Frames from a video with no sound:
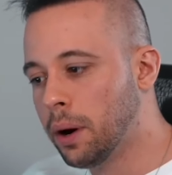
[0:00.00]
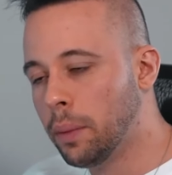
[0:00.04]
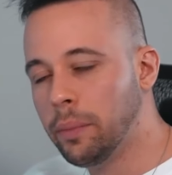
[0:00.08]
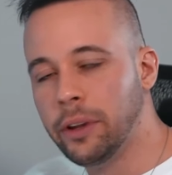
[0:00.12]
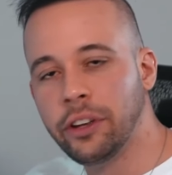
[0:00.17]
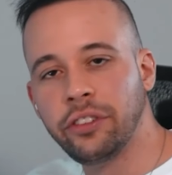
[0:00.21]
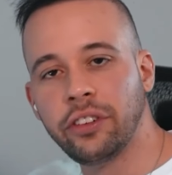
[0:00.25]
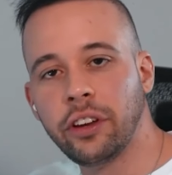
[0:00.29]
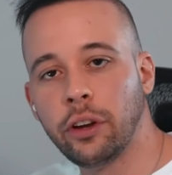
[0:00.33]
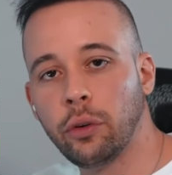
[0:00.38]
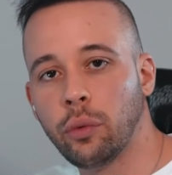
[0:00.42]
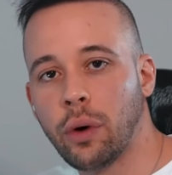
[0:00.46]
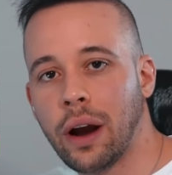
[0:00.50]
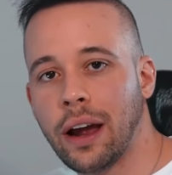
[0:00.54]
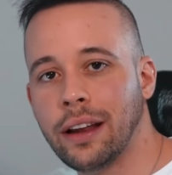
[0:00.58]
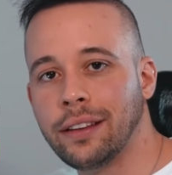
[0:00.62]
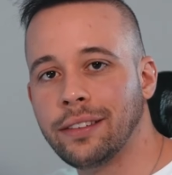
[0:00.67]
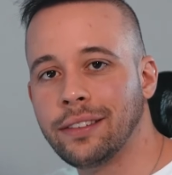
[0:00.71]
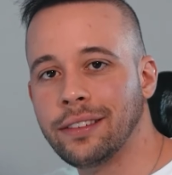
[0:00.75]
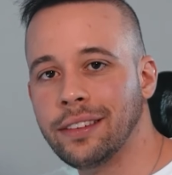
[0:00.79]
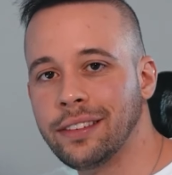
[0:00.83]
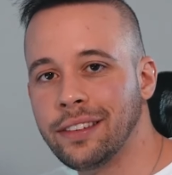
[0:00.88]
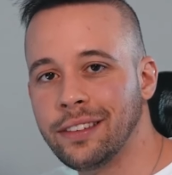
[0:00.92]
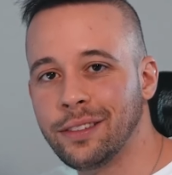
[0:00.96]
publishing
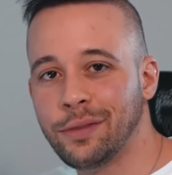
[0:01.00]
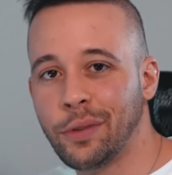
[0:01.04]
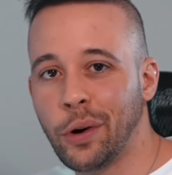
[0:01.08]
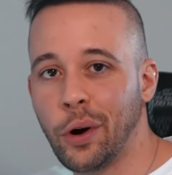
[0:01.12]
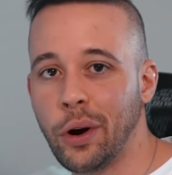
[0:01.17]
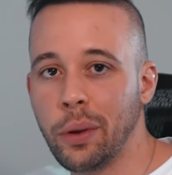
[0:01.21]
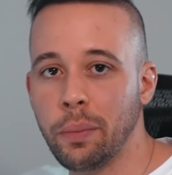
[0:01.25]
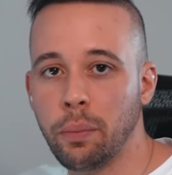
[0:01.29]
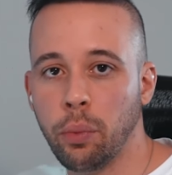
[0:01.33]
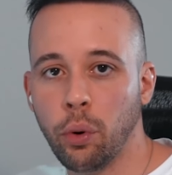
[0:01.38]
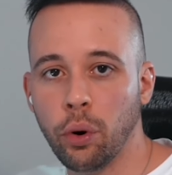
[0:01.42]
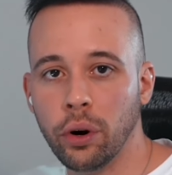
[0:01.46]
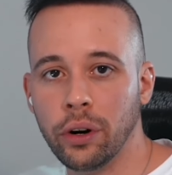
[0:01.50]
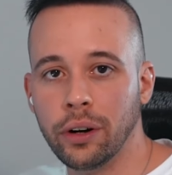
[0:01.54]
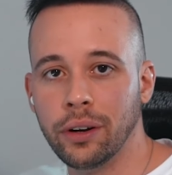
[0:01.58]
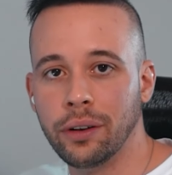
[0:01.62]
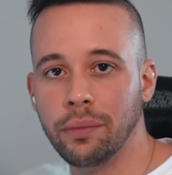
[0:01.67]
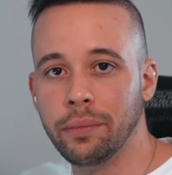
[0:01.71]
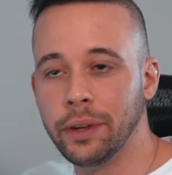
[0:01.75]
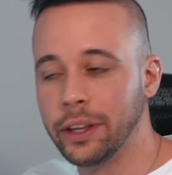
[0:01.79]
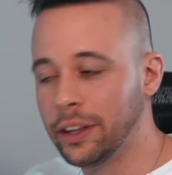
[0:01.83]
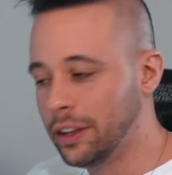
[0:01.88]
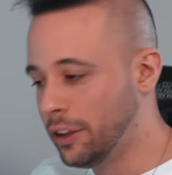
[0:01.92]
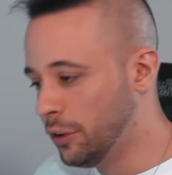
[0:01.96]
rights. This is very
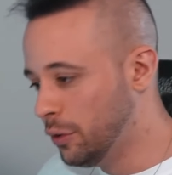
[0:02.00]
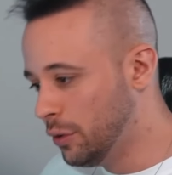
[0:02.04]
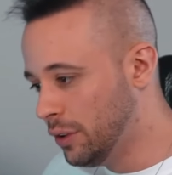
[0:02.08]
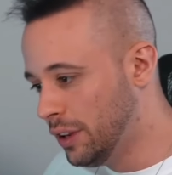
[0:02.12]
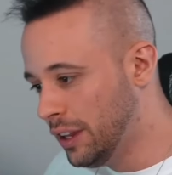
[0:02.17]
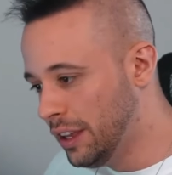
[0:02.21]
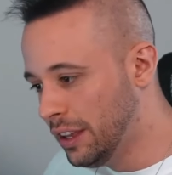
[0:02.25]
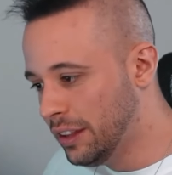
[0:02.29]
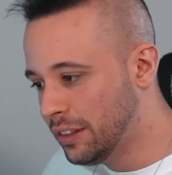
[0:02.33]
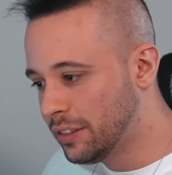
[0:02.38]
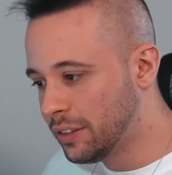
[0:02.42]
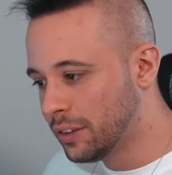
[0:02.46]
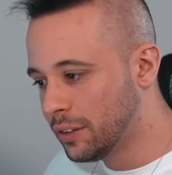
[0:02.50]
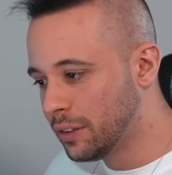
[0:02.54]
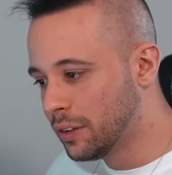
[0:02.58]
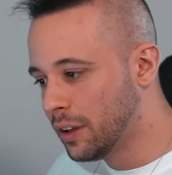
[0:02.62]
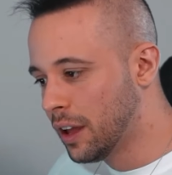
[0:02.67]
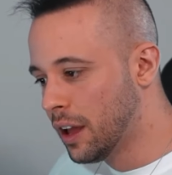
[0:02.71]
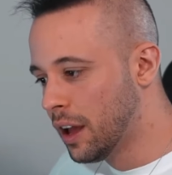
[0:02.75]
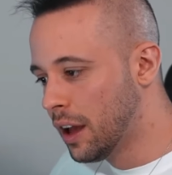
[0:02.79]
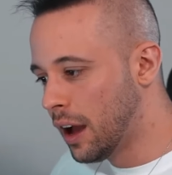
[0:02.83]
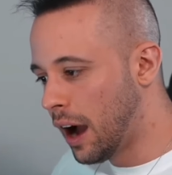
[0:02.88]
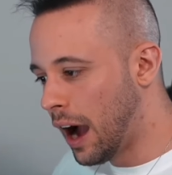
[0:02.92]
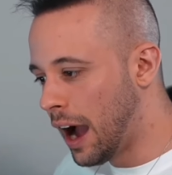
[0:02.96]
important. You need to,
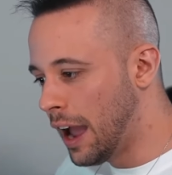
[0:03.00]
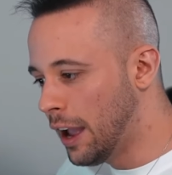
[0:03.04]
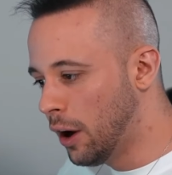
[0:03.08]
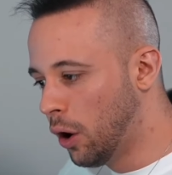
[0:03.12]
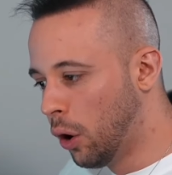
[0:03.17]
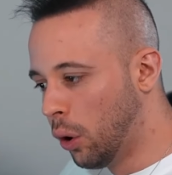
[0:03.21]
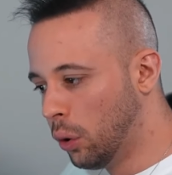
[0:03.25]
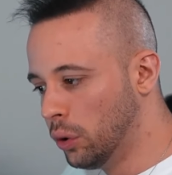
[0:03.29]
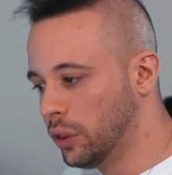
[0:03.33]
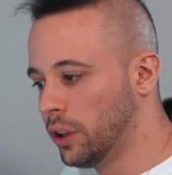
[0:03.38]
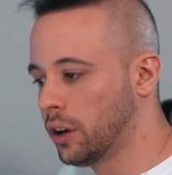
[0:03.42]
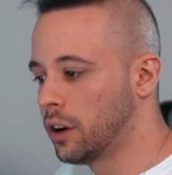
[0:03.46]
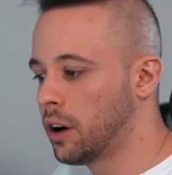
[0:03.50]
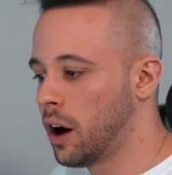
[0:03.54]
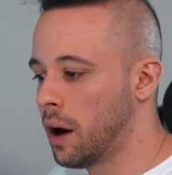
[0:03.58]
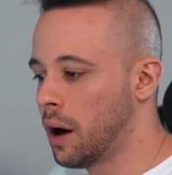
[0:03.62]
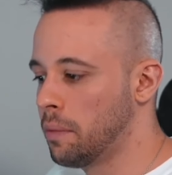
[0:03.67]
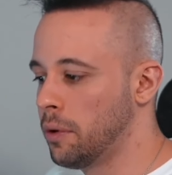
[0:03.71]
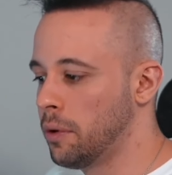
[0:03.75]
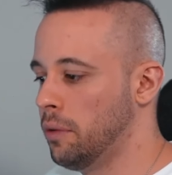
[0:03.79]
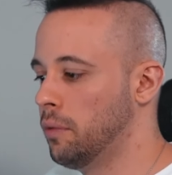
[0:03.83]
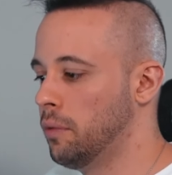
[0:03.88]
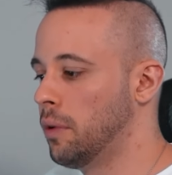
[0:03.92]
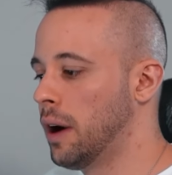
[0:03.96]
I own the
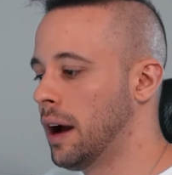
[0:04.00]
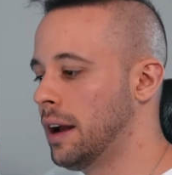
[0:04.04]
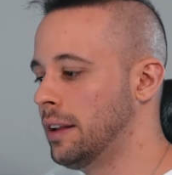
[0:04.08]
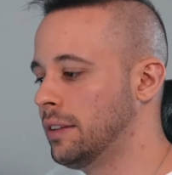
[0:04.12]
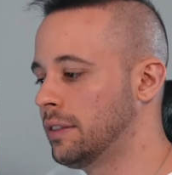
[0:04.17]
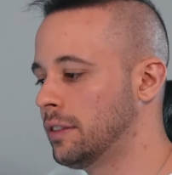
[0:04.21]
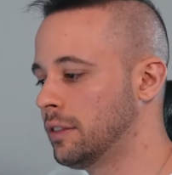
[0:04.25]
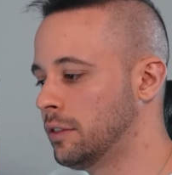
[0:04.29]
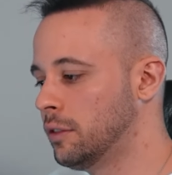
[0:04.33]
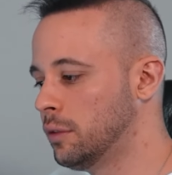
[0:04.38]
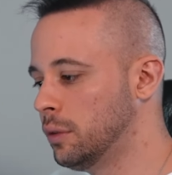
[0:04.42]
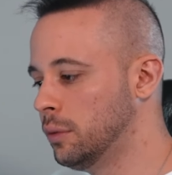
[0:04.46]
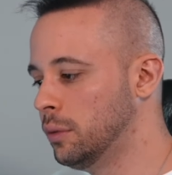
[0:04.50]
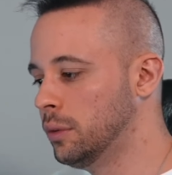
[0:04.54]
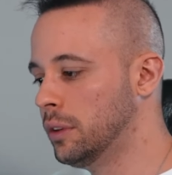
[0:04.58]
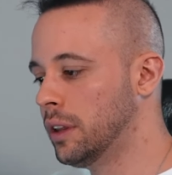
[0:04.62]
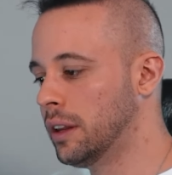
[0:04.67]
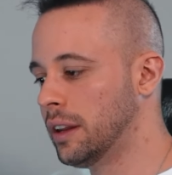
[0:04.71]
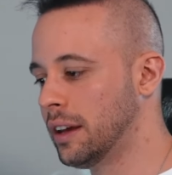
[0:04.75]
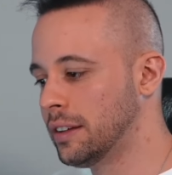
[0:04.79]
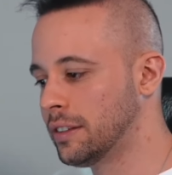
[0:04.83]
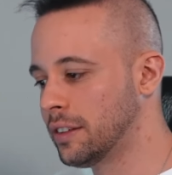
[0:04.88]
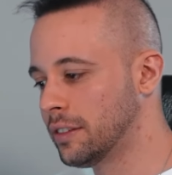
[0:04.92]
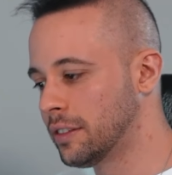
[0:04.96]
copyrights to the
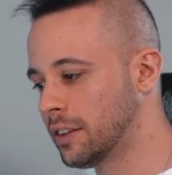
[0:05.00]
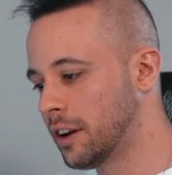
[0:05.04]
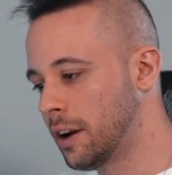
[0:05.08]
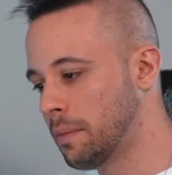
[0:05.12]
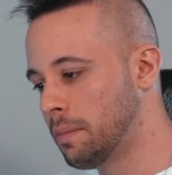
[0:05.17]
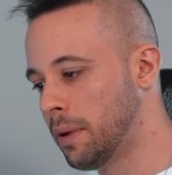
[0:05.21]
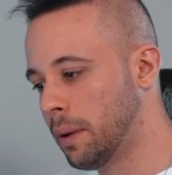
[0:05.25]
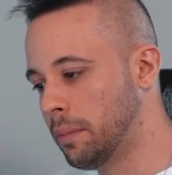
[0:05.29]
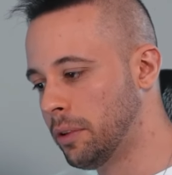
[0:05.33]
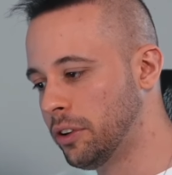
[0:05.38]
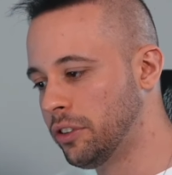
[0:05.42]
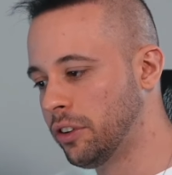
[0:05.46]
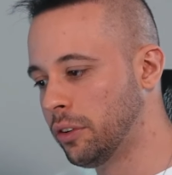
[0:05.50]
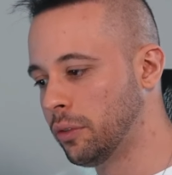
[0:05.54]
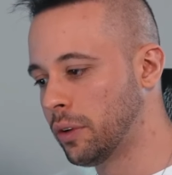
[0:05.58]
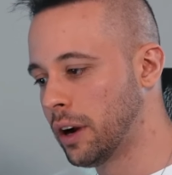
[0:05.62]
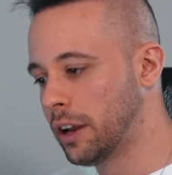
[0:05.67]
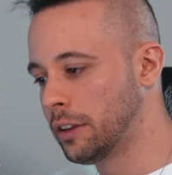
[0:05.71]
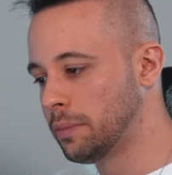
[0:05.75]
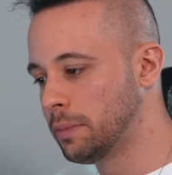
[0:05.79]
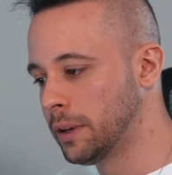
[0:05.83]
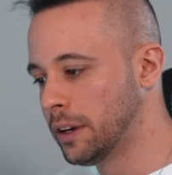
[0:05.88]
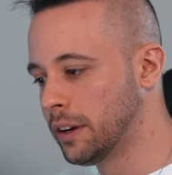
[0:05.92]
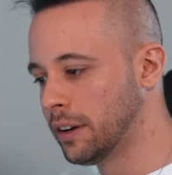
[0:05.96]
necessary publishing
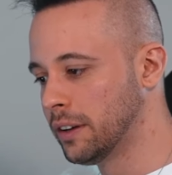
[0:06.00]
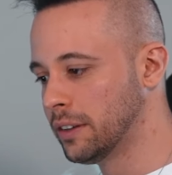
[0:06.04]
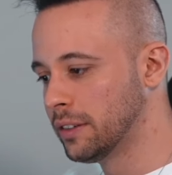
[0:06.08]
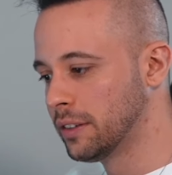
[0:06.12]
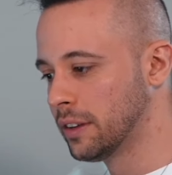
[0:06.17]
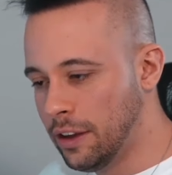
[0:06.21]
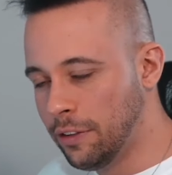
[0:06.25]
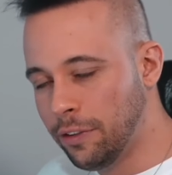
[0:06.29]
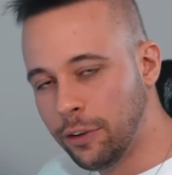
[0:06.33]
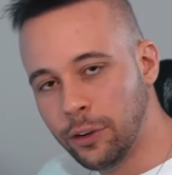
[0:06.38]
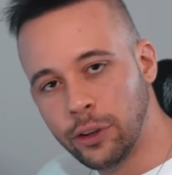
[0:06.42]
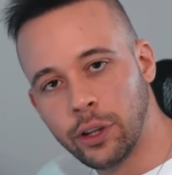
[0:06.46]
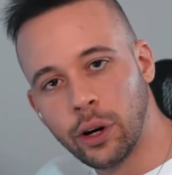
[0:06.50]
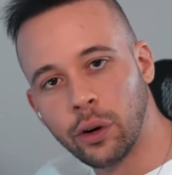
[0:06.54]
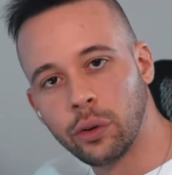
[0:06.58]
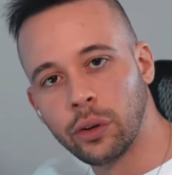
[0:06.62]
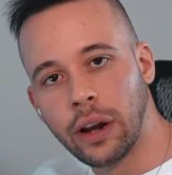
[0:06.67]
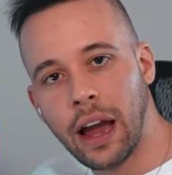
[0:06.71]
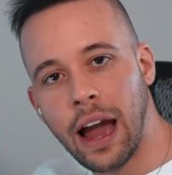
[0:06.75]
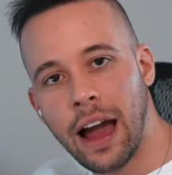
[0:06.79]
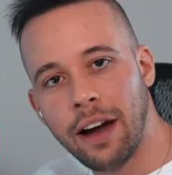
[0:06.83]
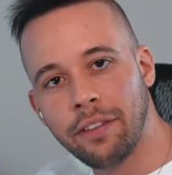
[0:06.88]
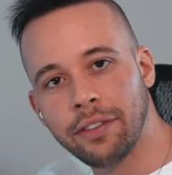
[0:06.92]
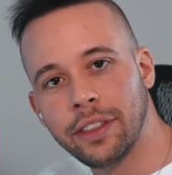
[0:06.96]
rights, because if you don't
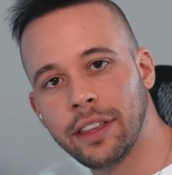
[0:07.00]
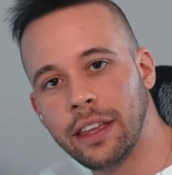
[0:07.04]
have